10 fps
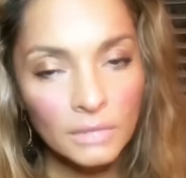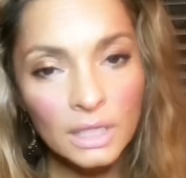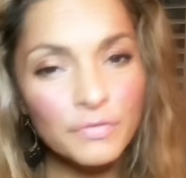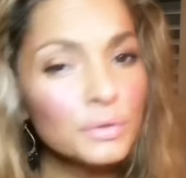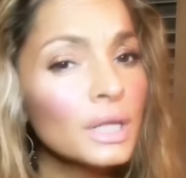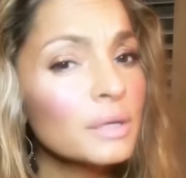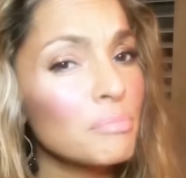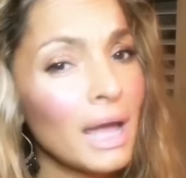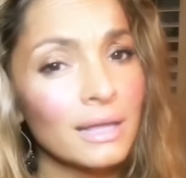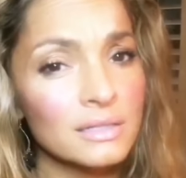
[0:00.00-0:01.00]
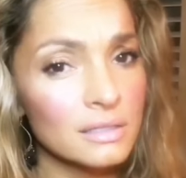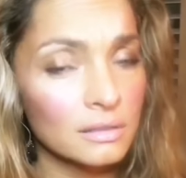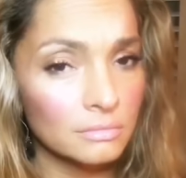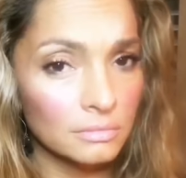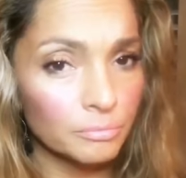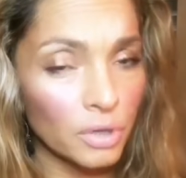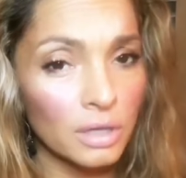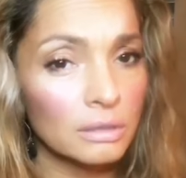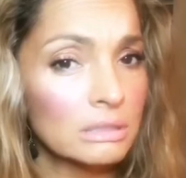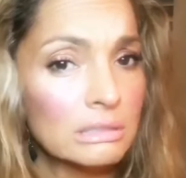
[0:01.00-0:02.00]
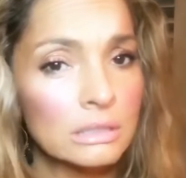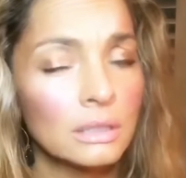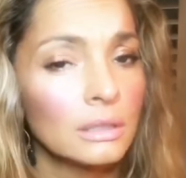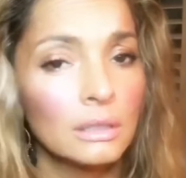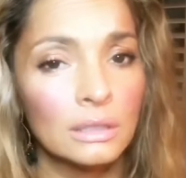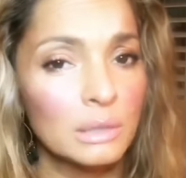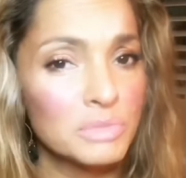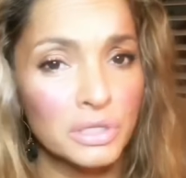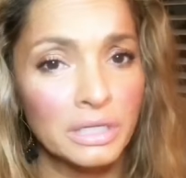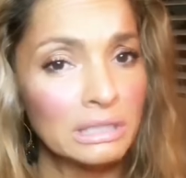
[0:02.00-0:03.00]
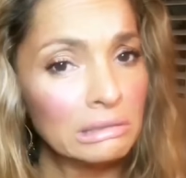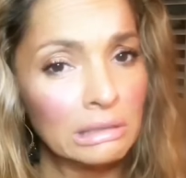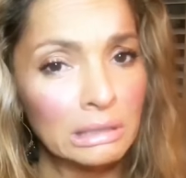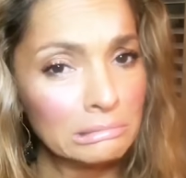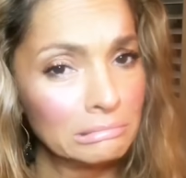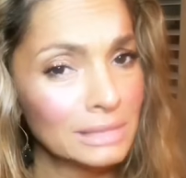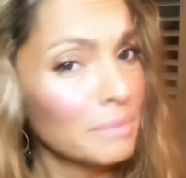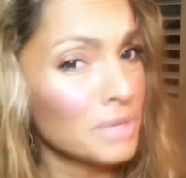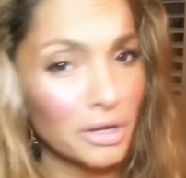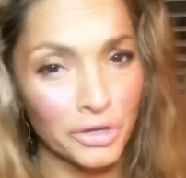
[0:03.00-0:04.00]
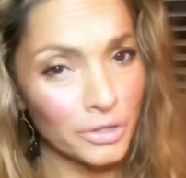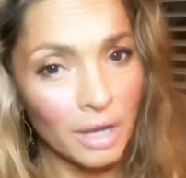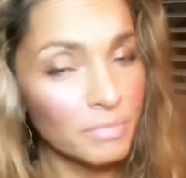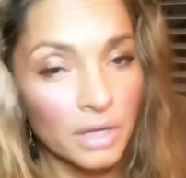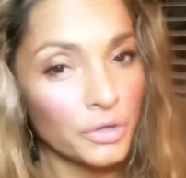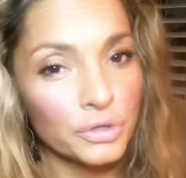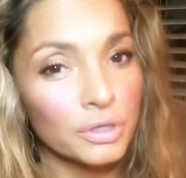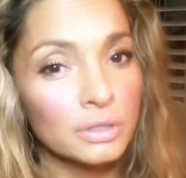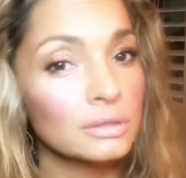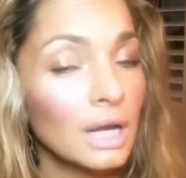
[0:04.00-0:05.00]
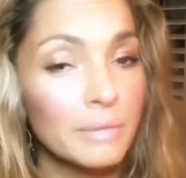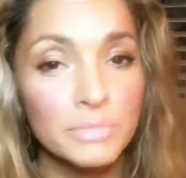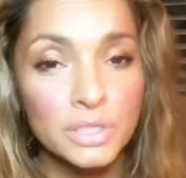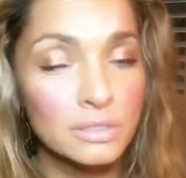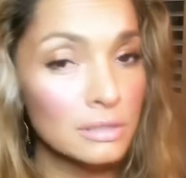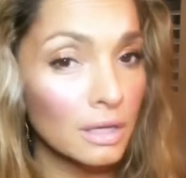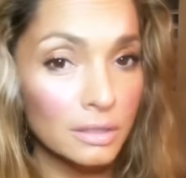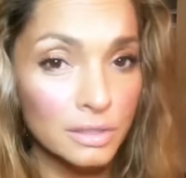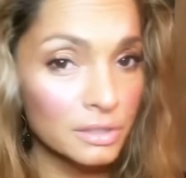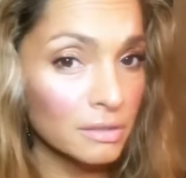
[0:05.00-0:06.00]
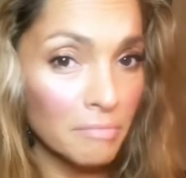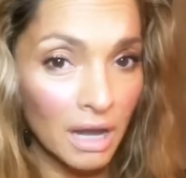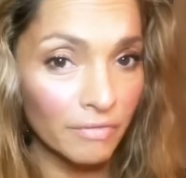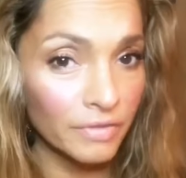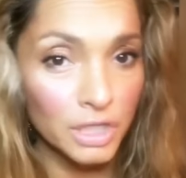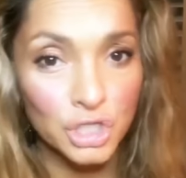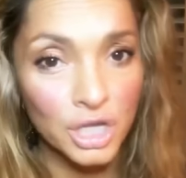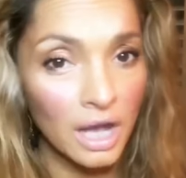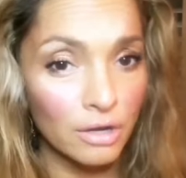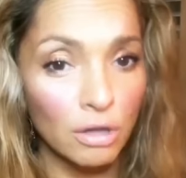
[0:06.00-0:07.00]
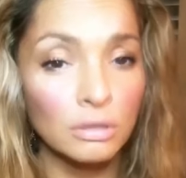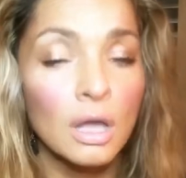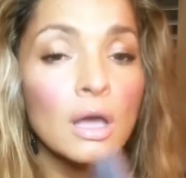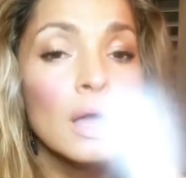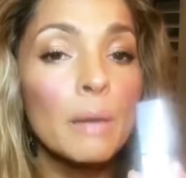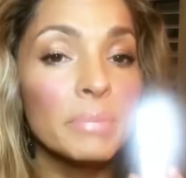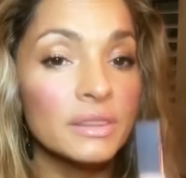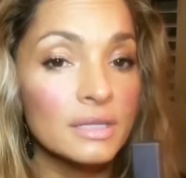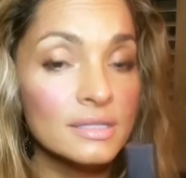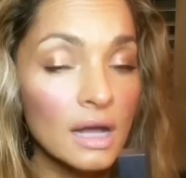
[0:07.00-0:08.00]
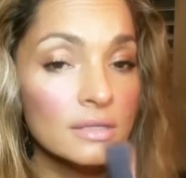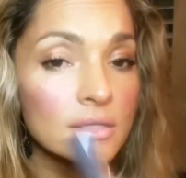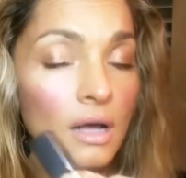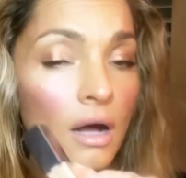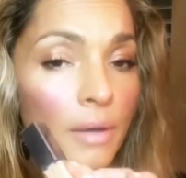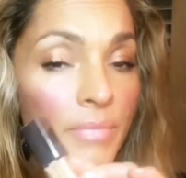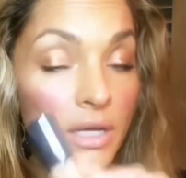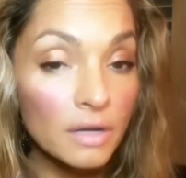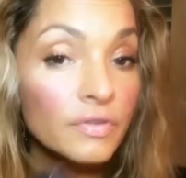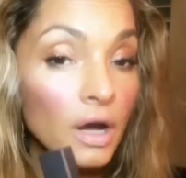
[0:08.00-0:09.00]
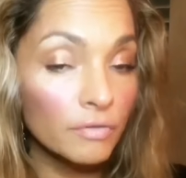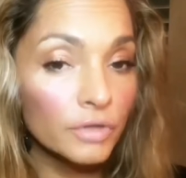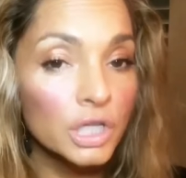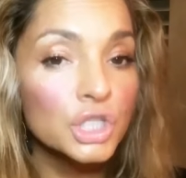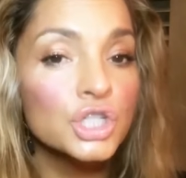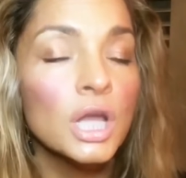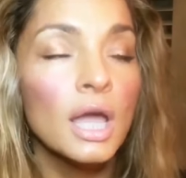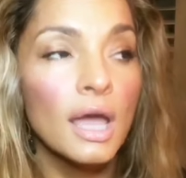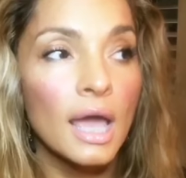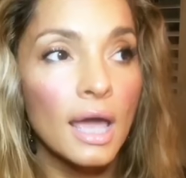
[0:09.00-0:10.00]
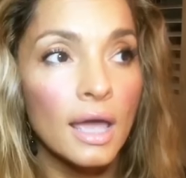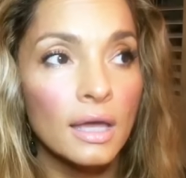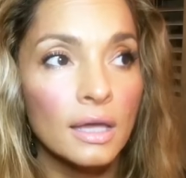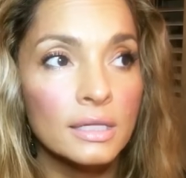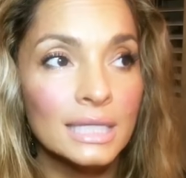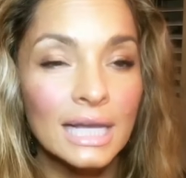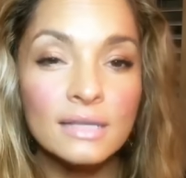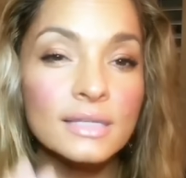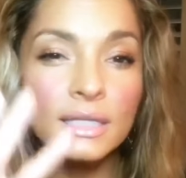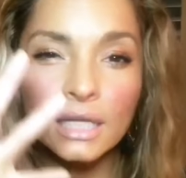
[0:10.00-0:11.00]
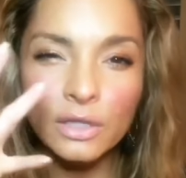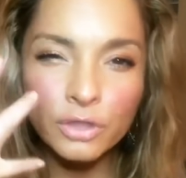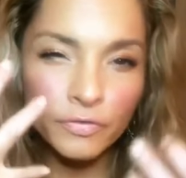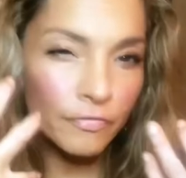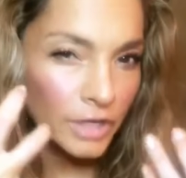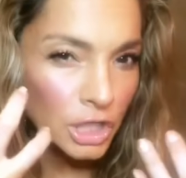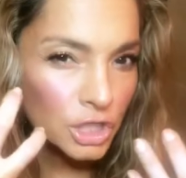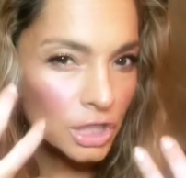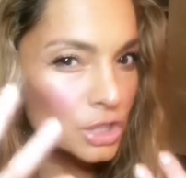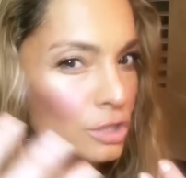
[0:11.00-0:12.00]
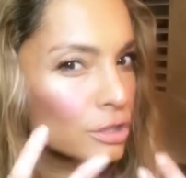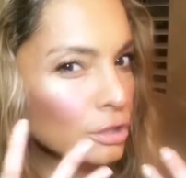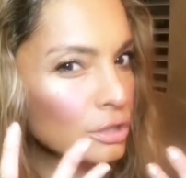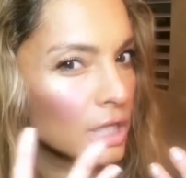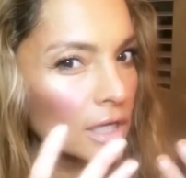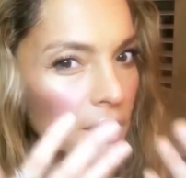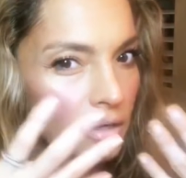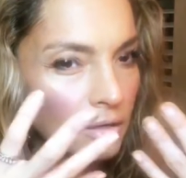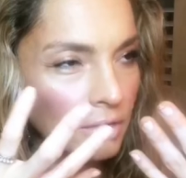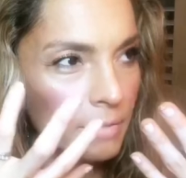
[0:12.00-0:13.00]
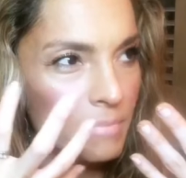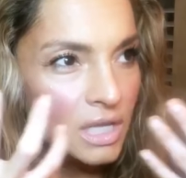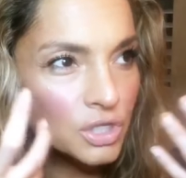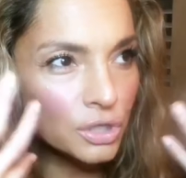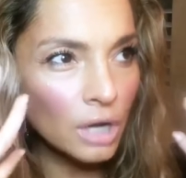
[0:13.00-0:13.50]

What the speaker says: If you like matte products, I'm sorry, I'm not your girl. I'm just not into the matte finish at all. But this has enough coverage, and like I said, like the finish, it just looks like it makes your